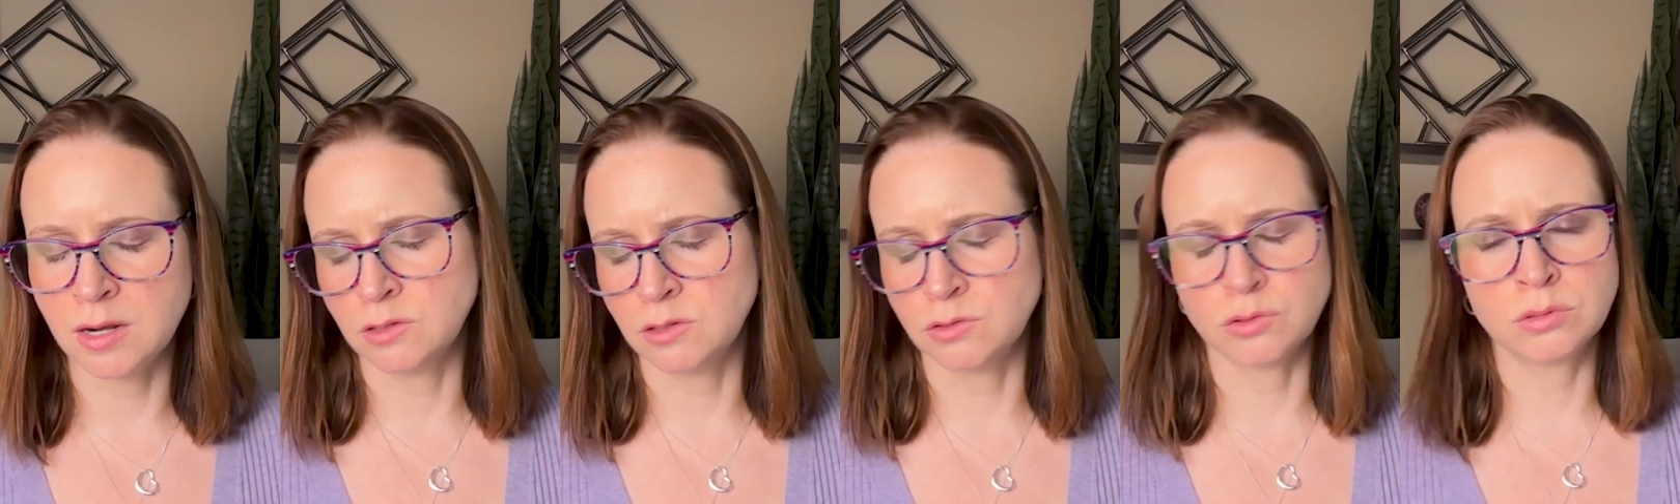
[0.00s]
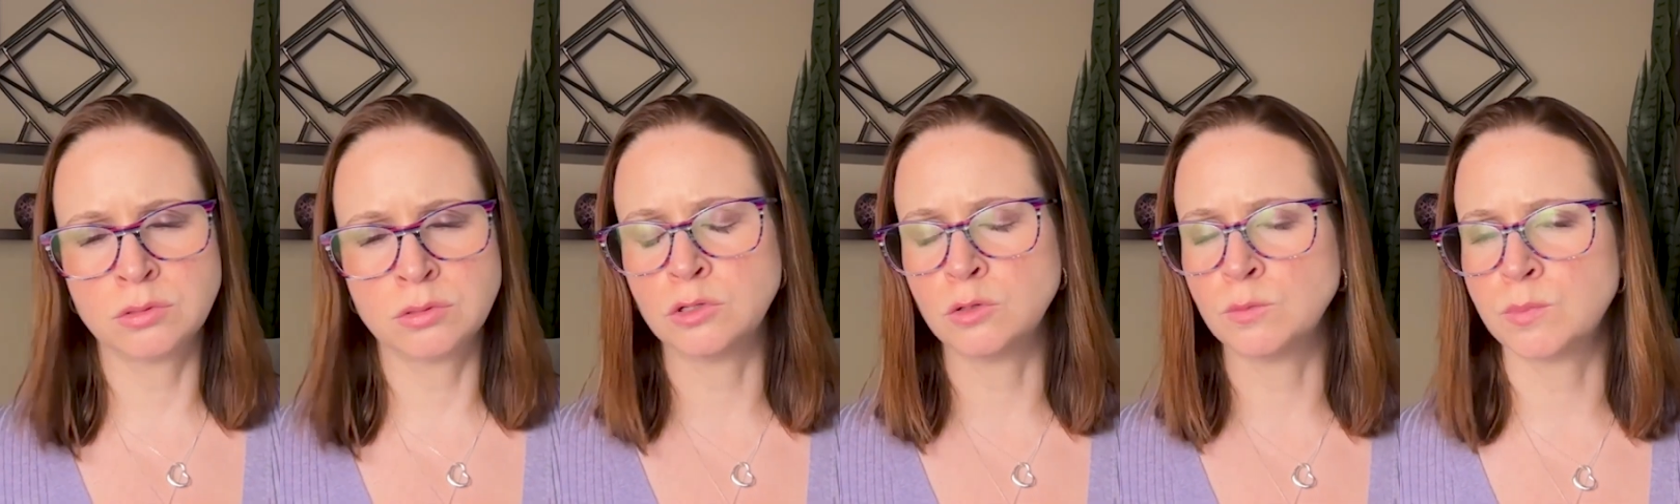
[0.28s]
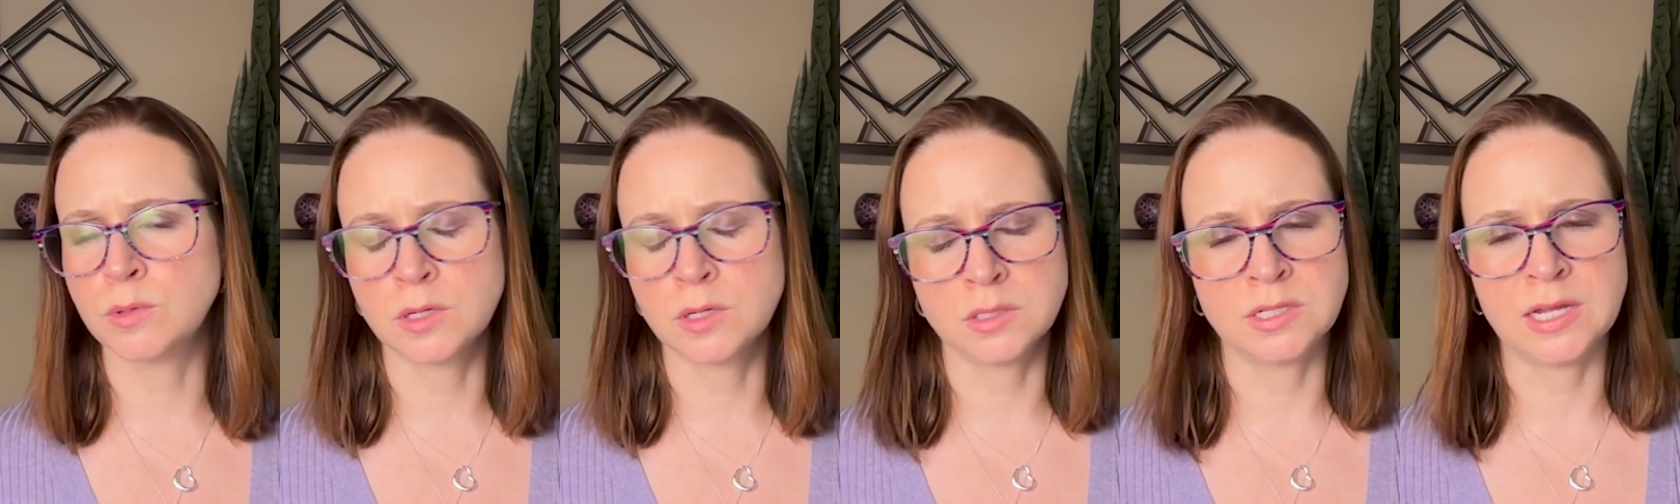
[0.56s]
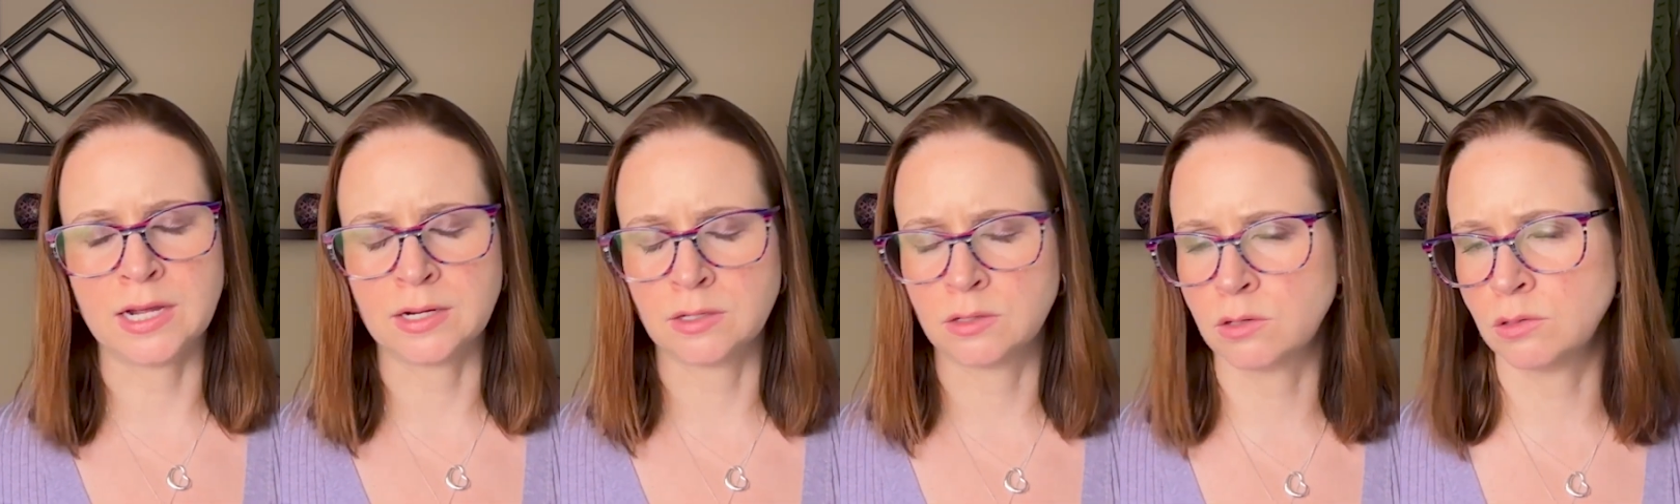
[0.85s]
super
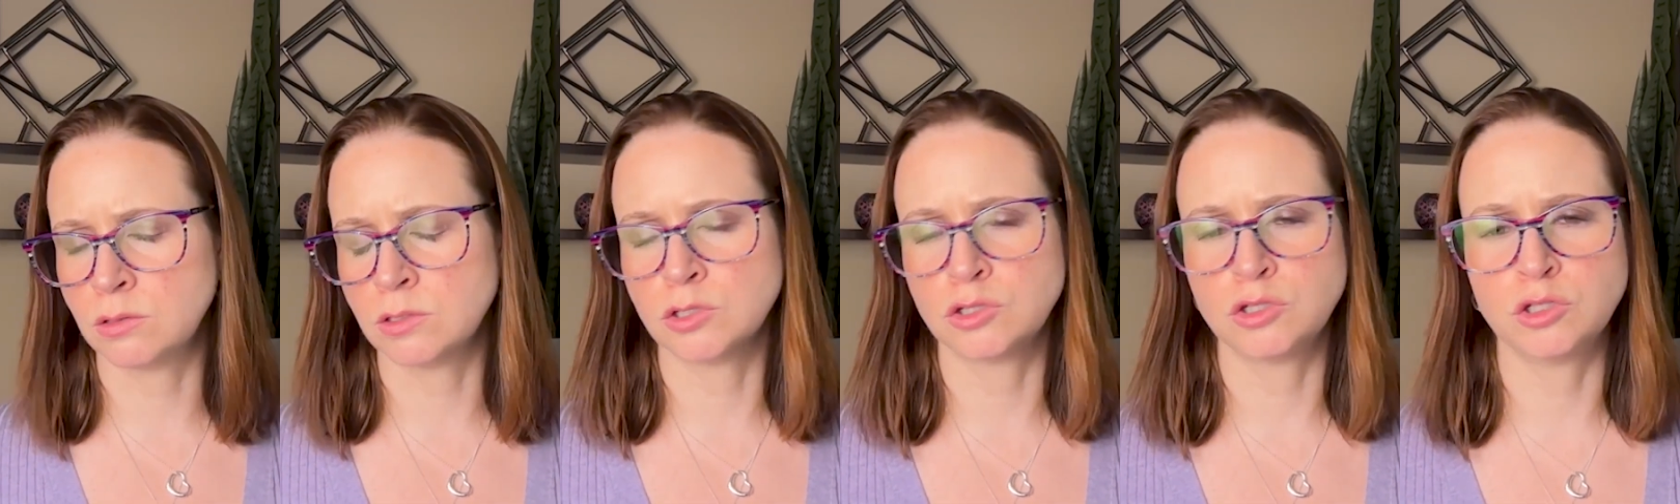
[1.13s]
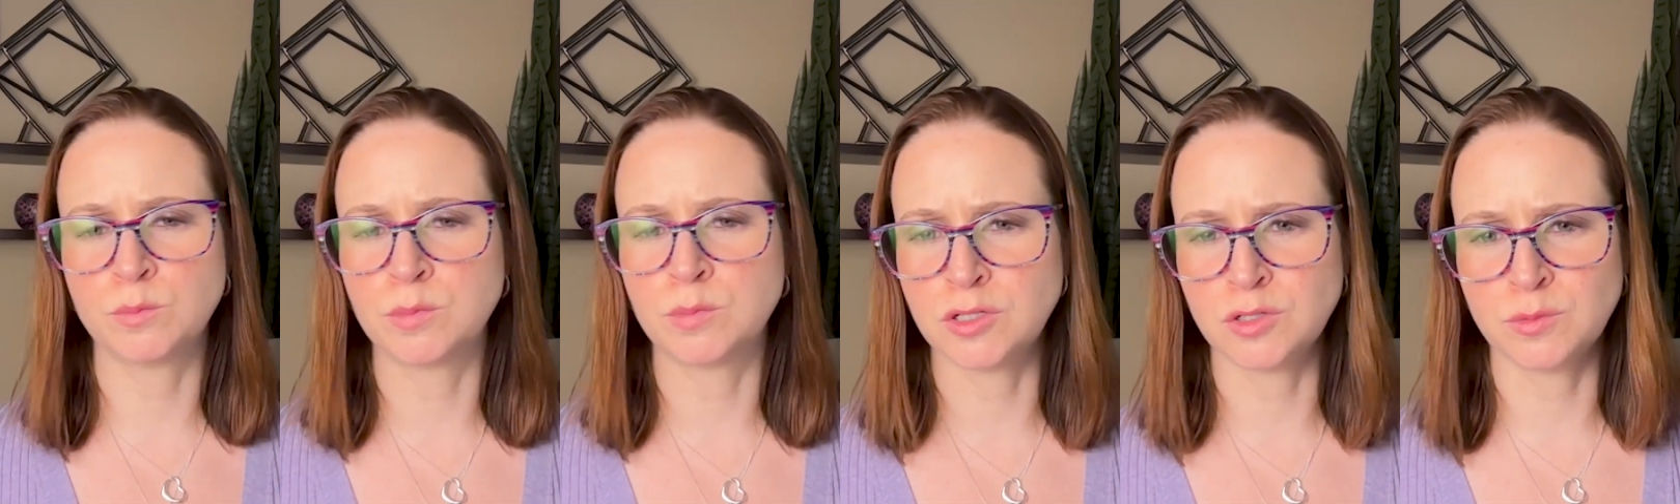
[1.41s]
technical or super